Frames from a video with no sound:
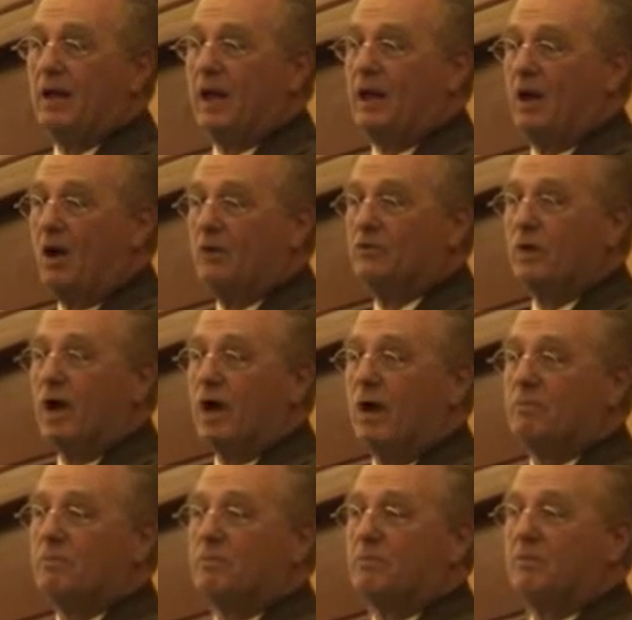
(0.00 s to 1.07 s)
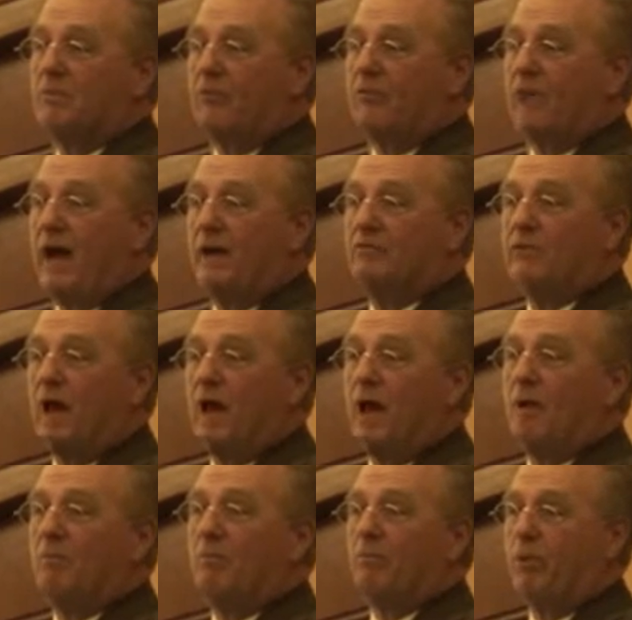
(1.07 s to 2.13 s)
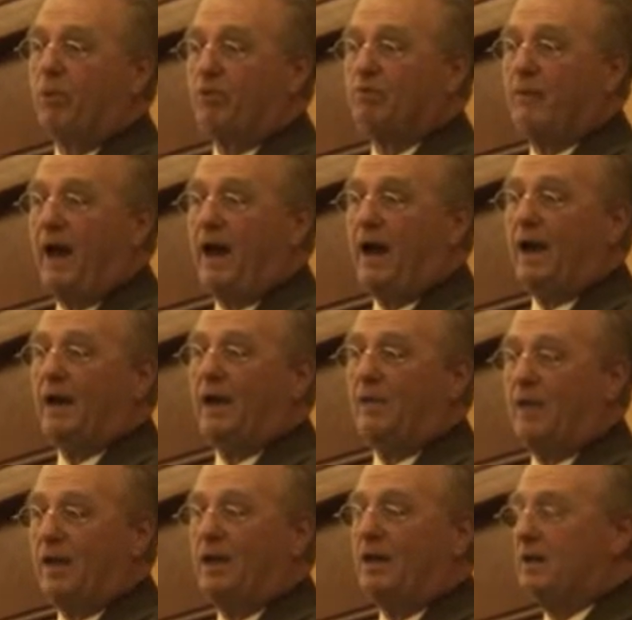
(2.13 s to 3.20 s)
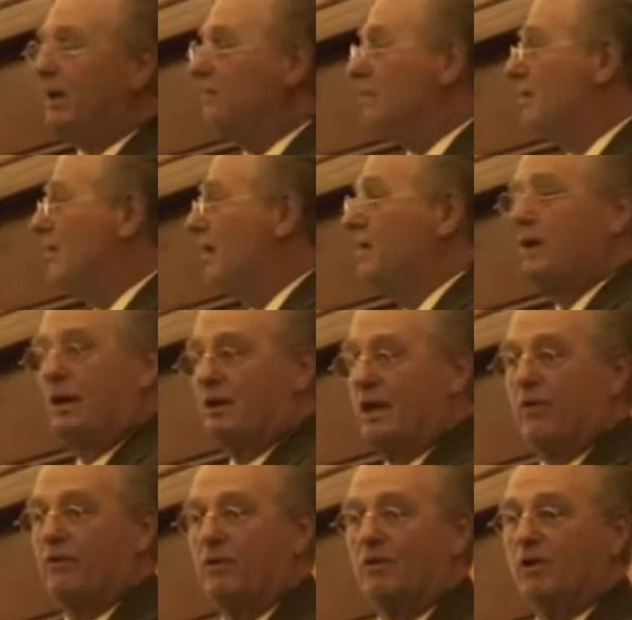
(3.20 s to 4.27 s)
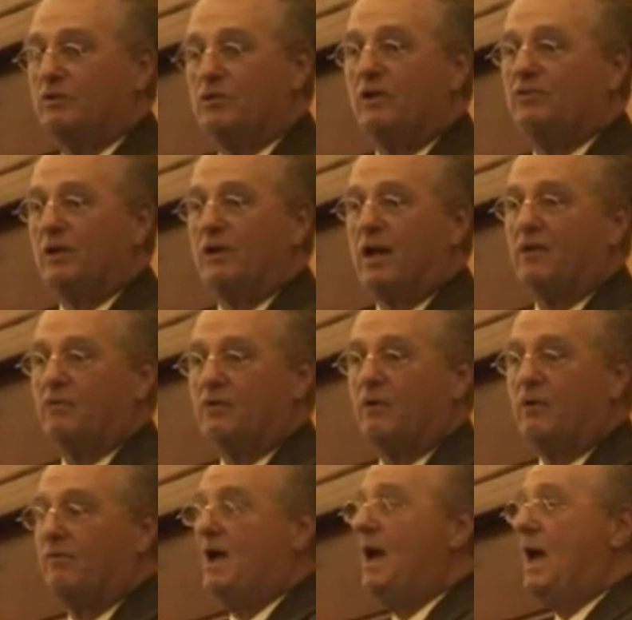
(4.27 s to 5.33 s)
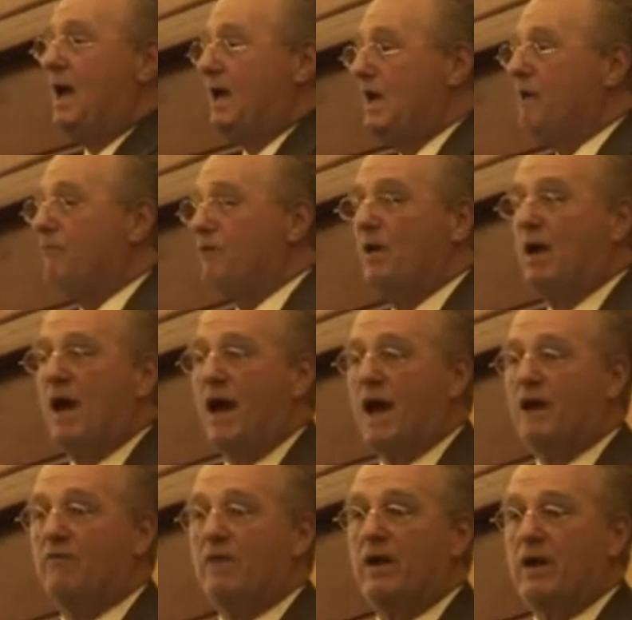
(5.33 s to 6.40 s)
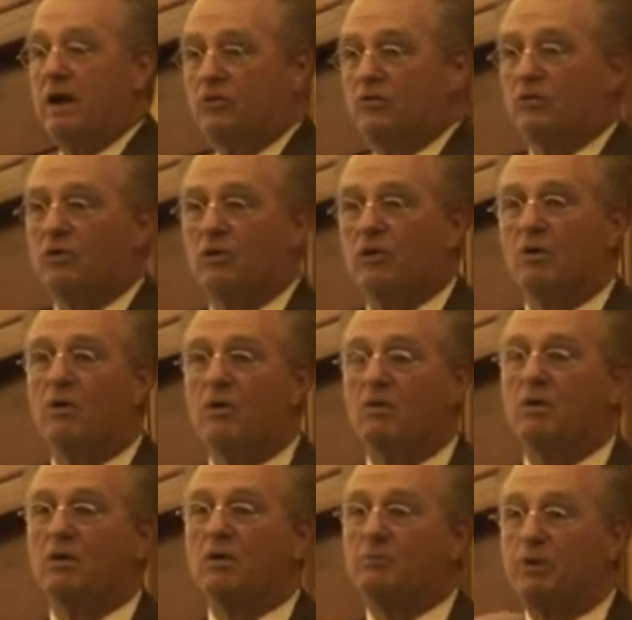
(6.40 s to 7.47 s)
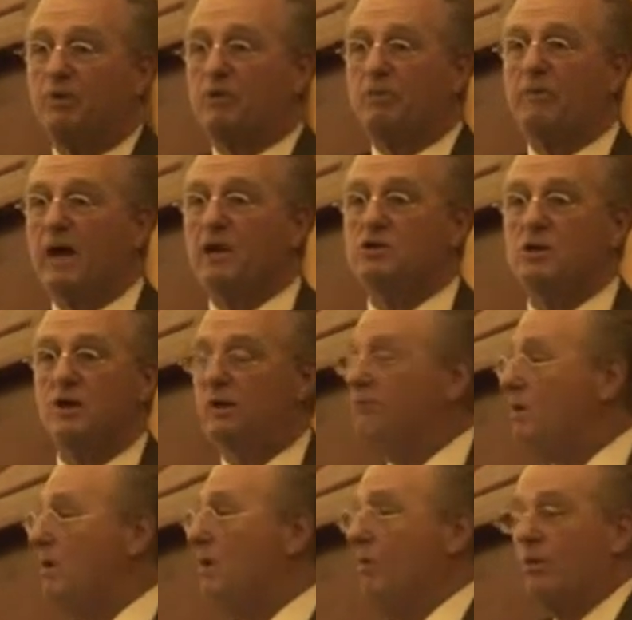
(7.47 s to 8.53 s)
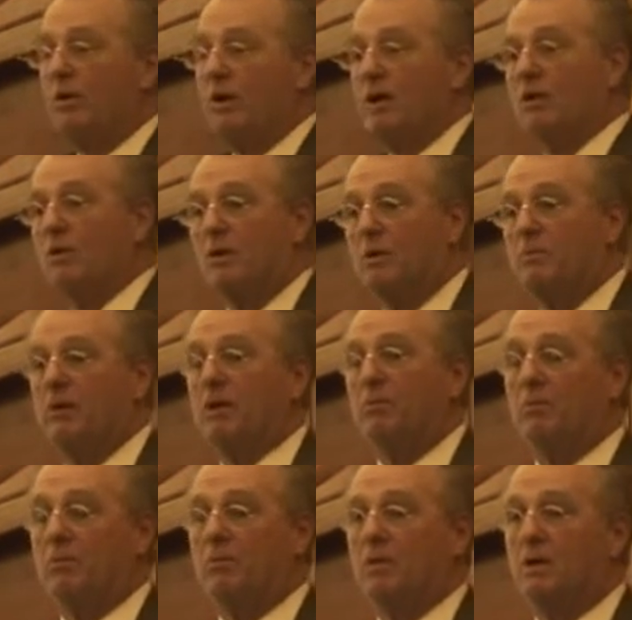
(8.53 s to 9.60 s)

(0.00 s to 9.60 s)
It goes up, flattens out, pulls back, and then it does another logistic S-curve if you have an external perturbation. If you don't, we're in equilibrium.